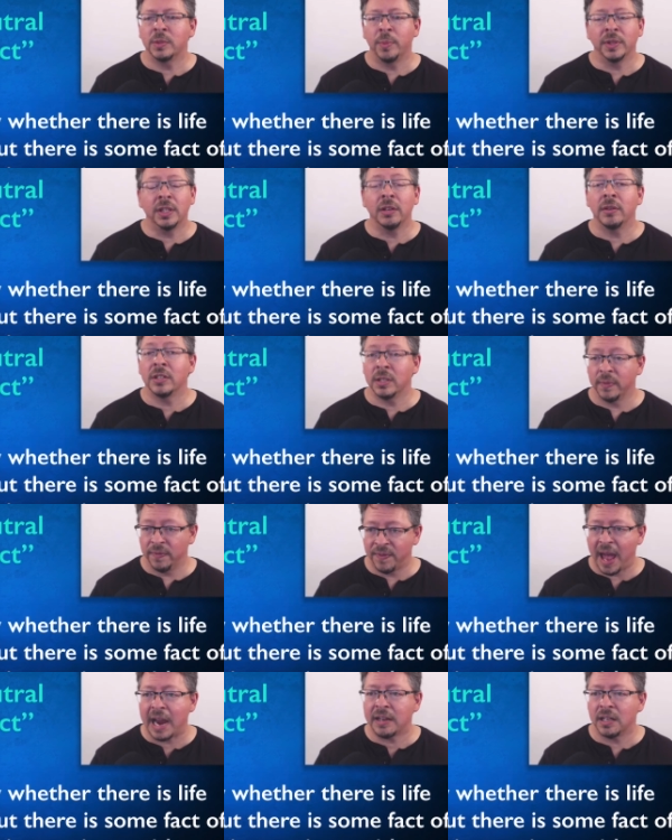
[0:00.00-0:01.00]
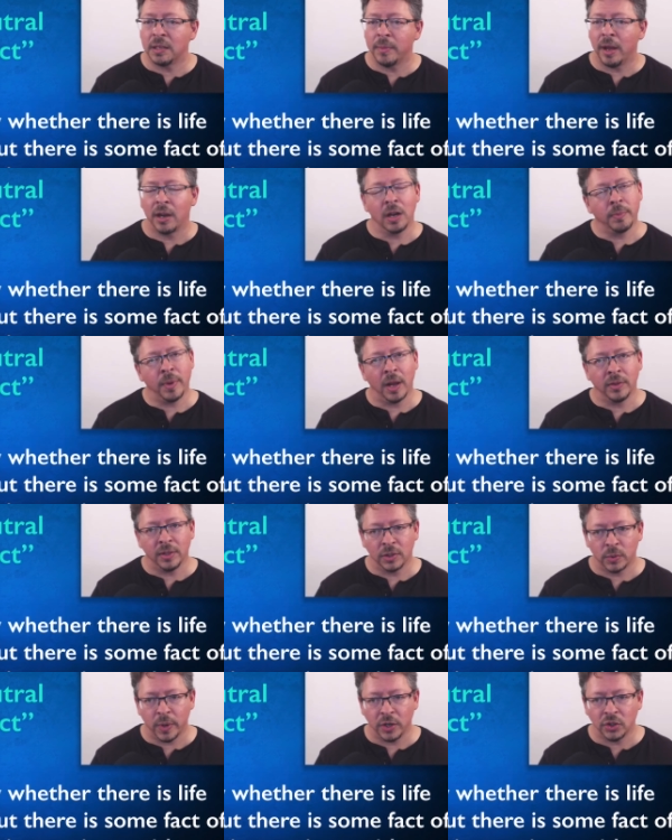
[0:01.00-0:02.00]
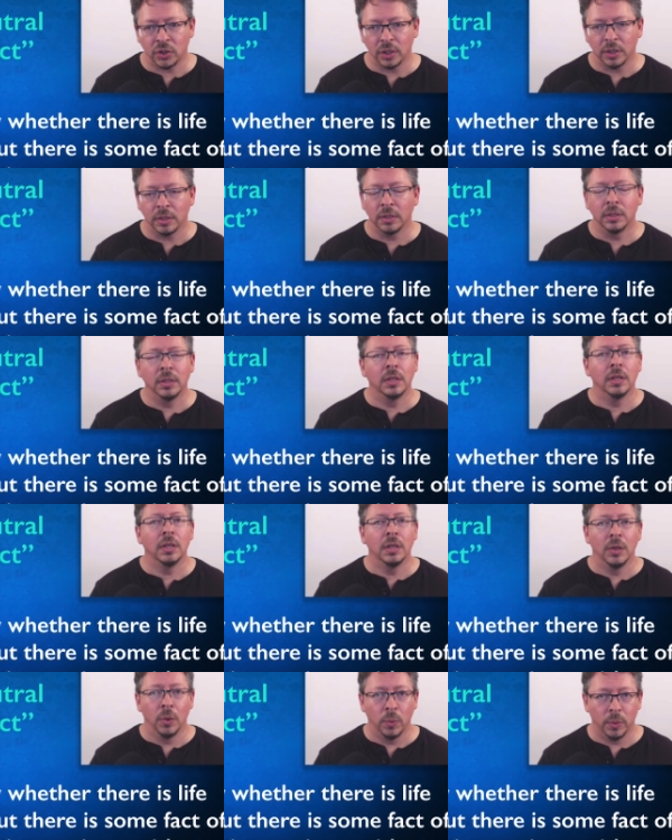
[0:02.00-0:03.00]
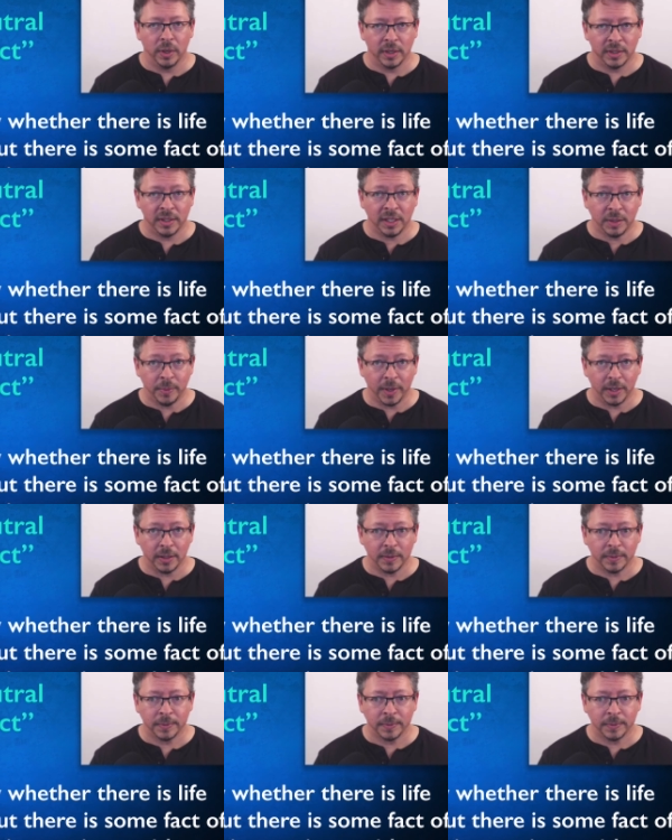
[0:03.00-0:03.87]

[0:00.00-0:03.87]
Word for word: but there is some fact of the matter about this question. What does this mean?